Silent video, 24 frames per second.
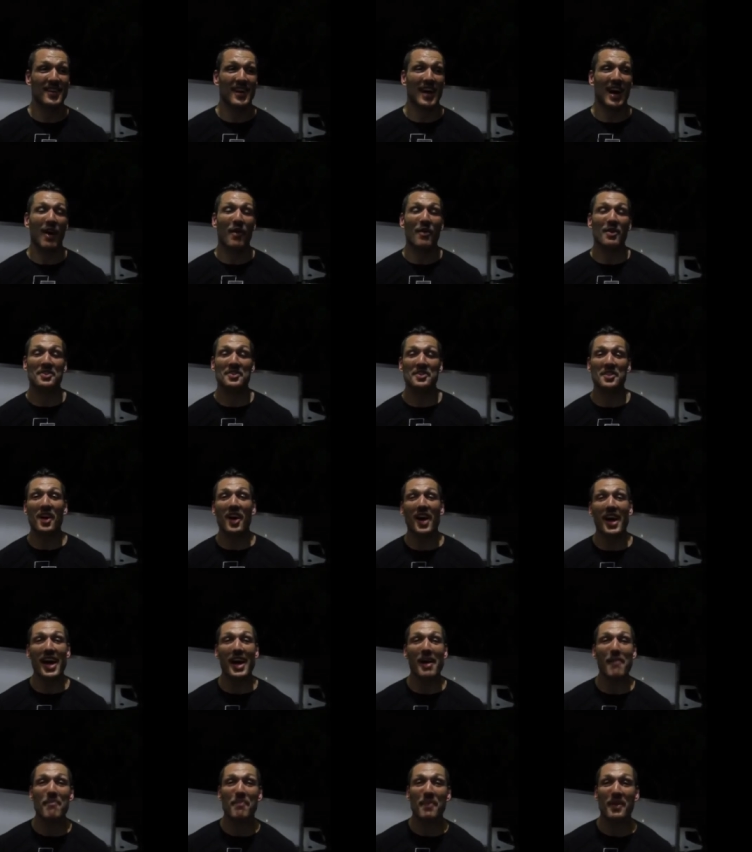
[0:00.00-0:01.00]
I was not
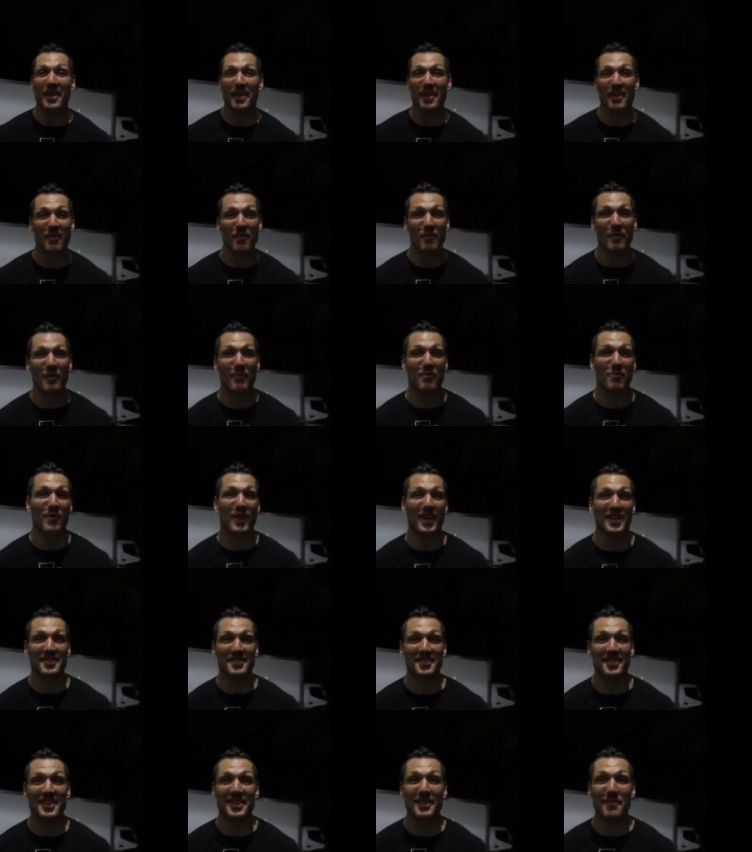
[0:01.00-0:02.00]
happy with
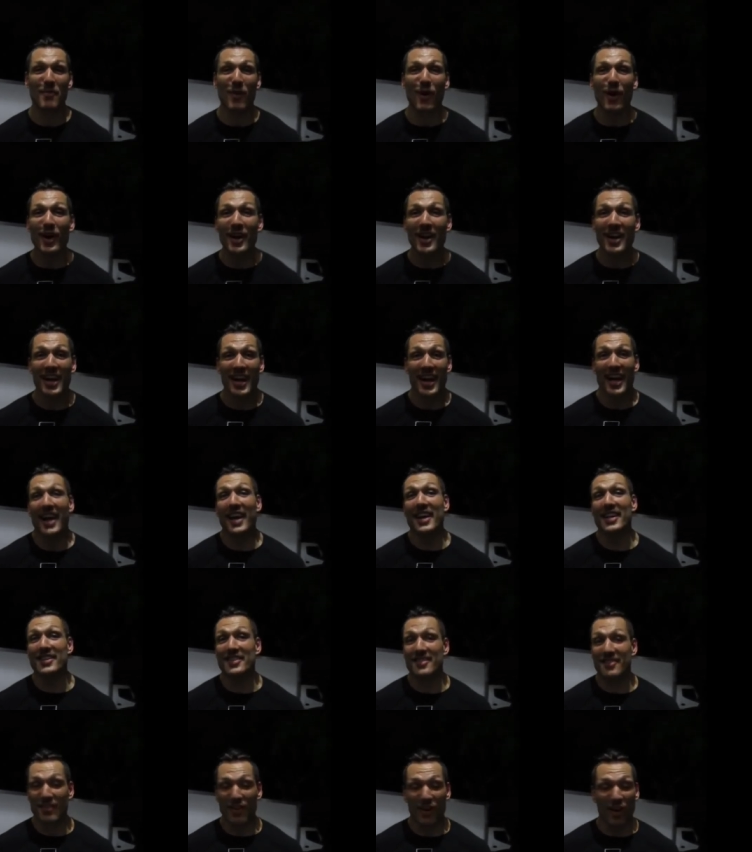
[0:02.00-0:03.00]
wrestling anymore,
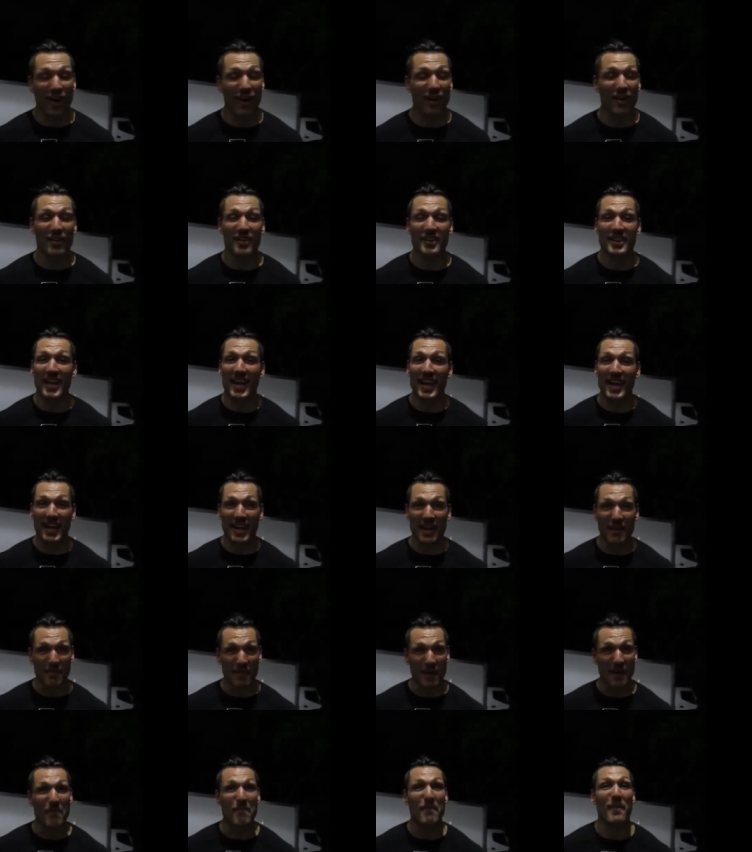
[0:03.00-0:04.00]
and all of that got
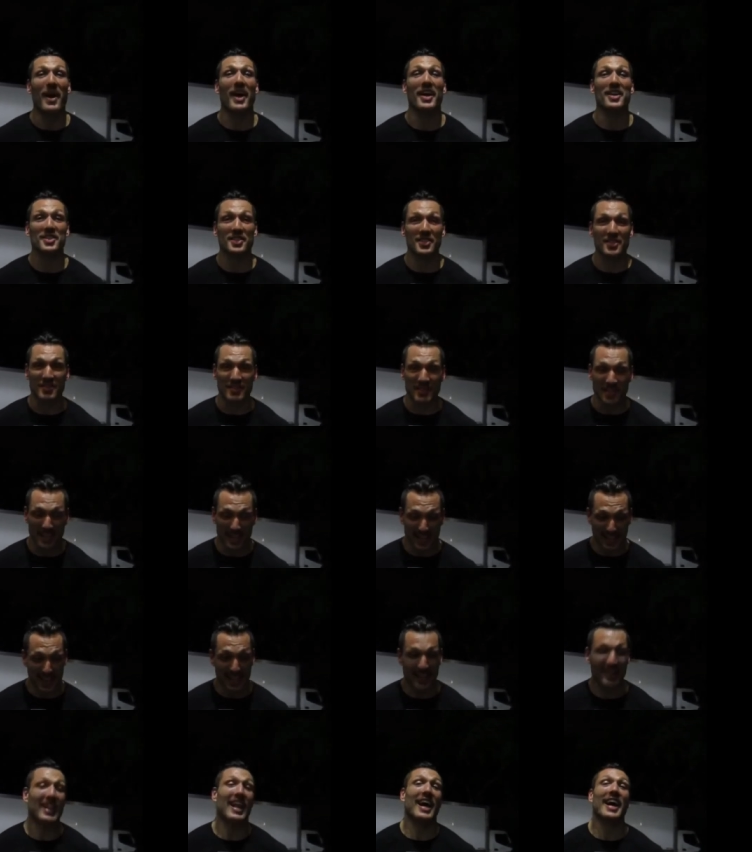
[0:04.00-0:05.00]
my passion
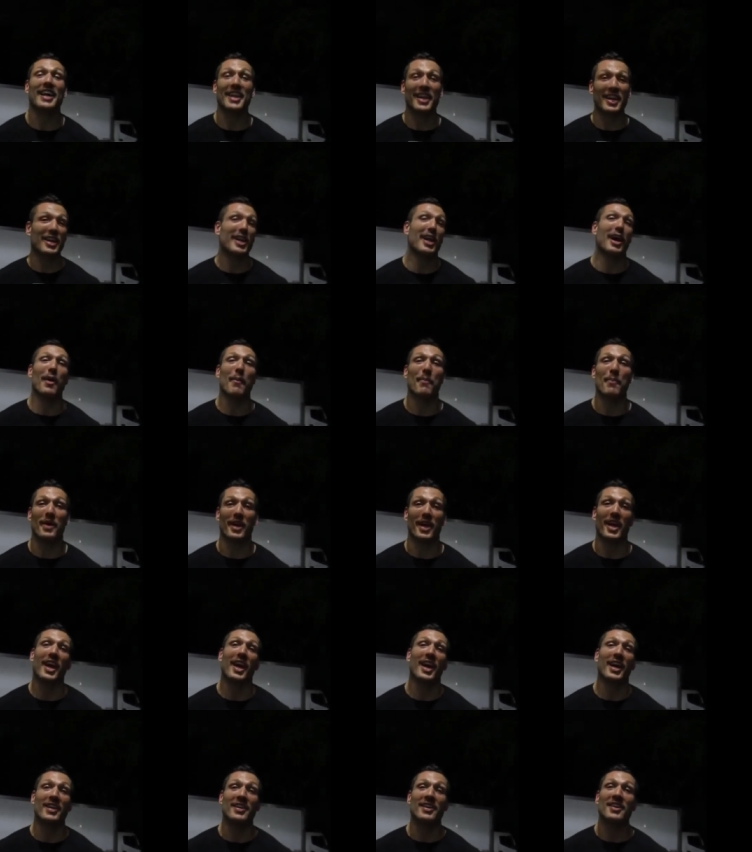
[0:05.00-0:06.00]
lighting up
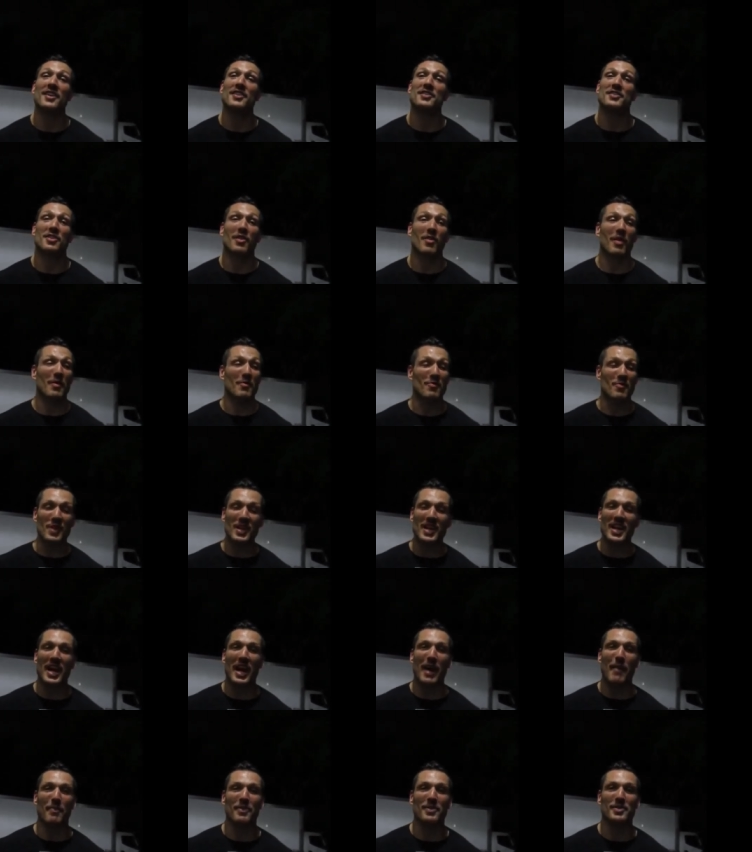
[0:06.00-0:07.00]
again. So I'm really
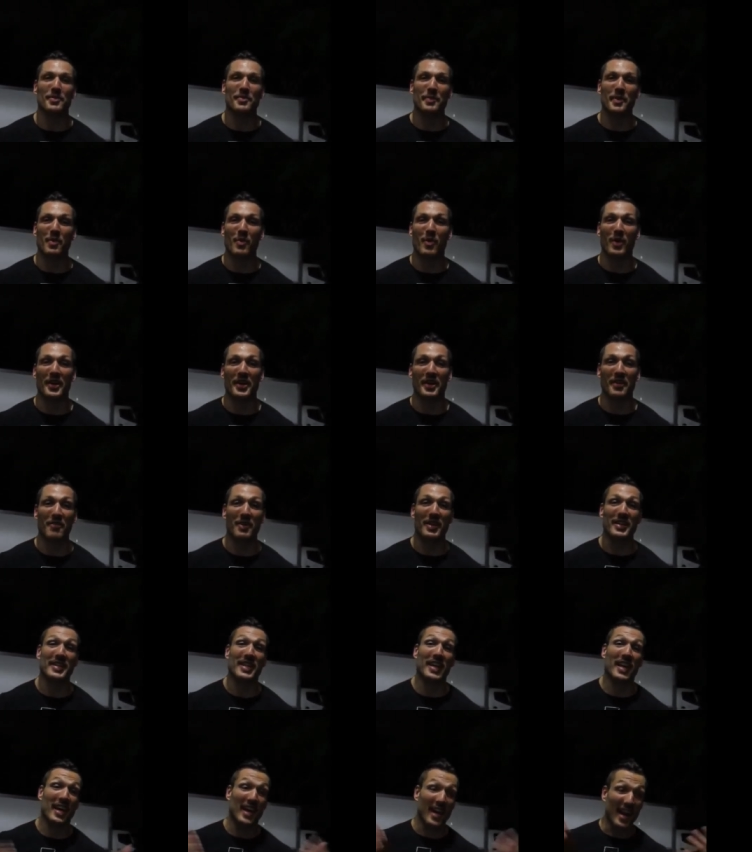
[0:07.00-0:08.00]
happy to be working
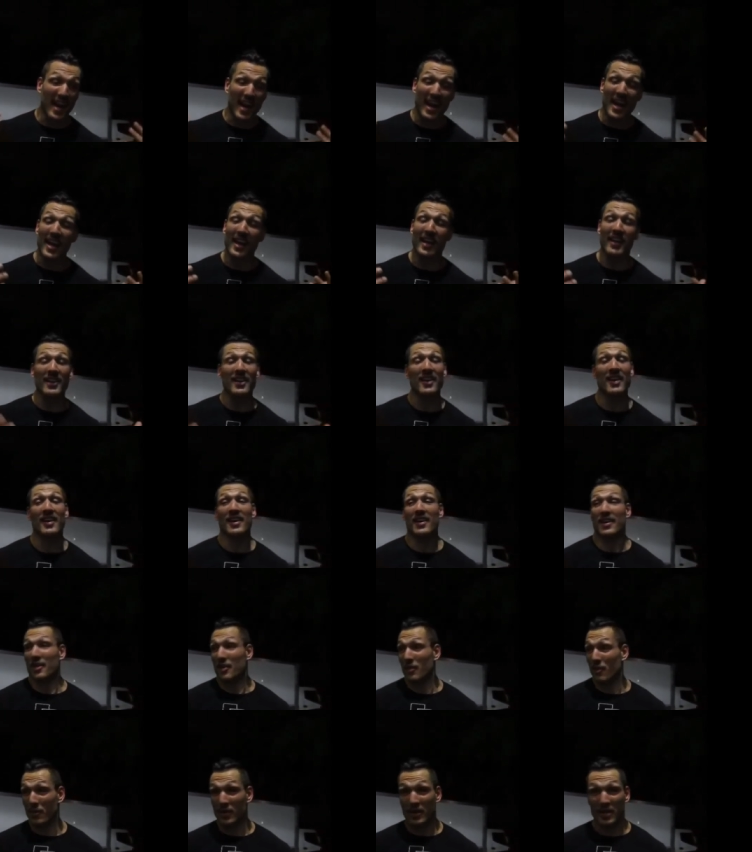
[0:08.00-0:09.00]
right there. And
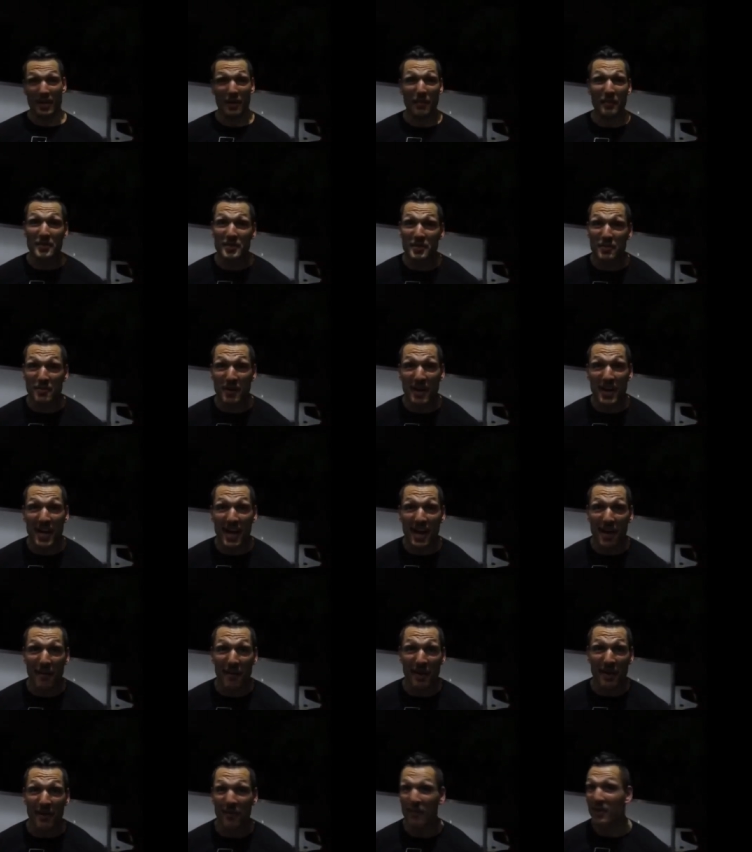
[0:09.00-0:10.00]
coming to
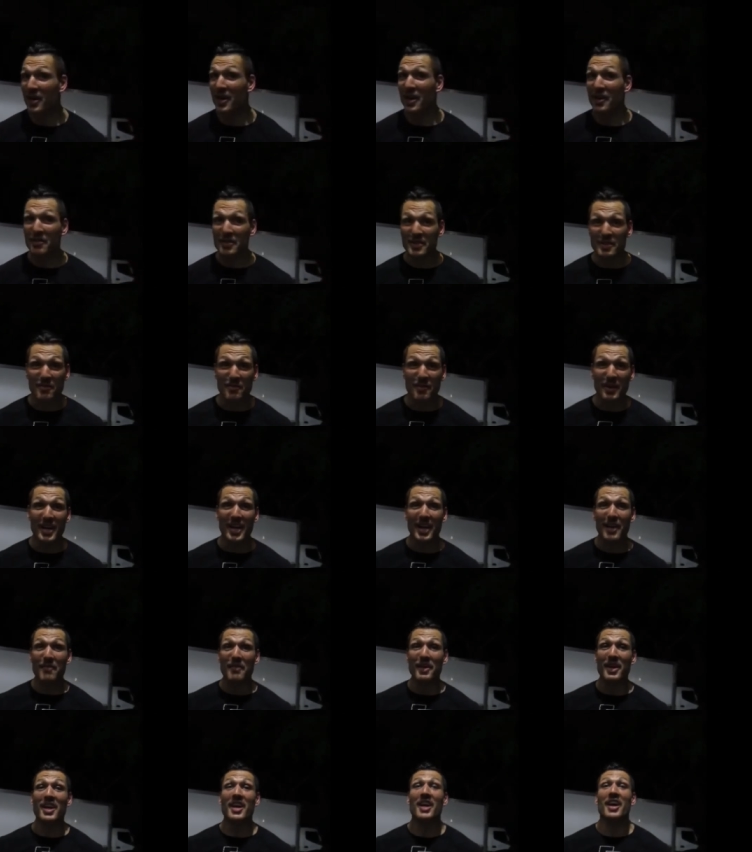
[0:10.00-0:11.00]
Miami, we're coming to
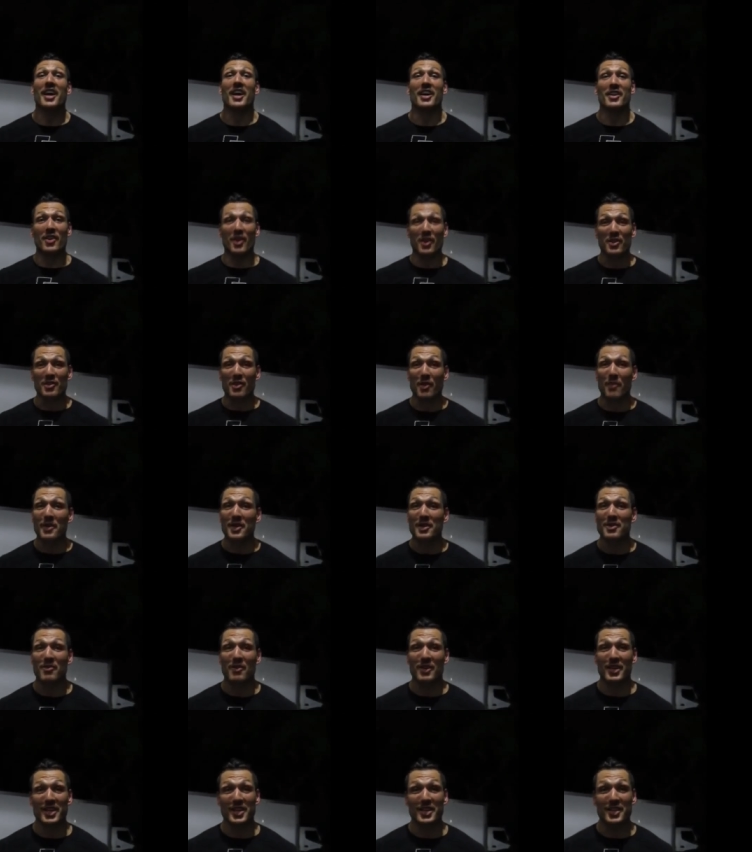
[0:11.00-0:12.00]
Miami in October
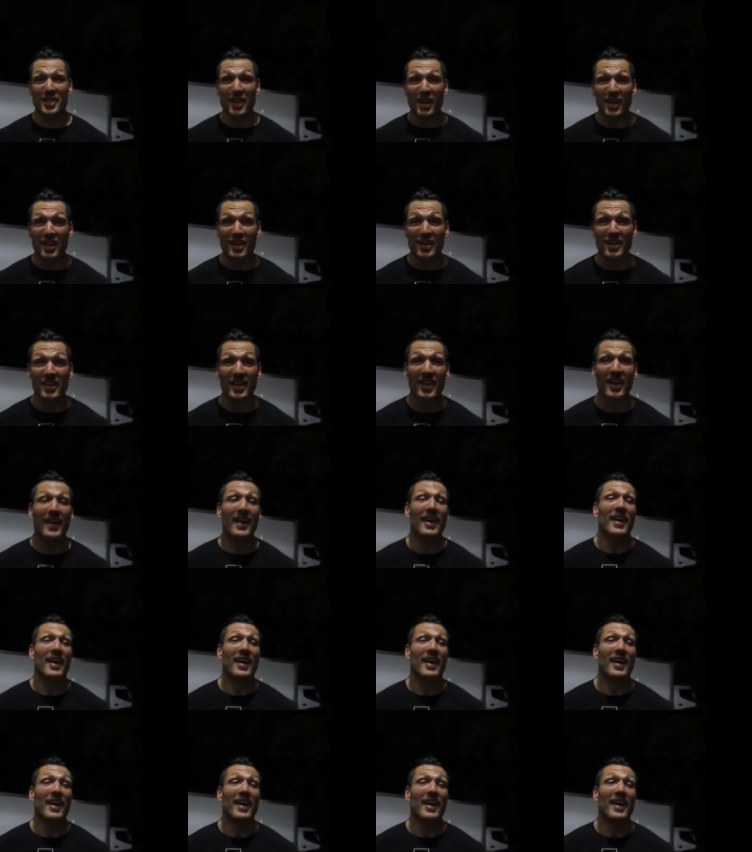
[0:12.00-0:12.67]
twenty-third.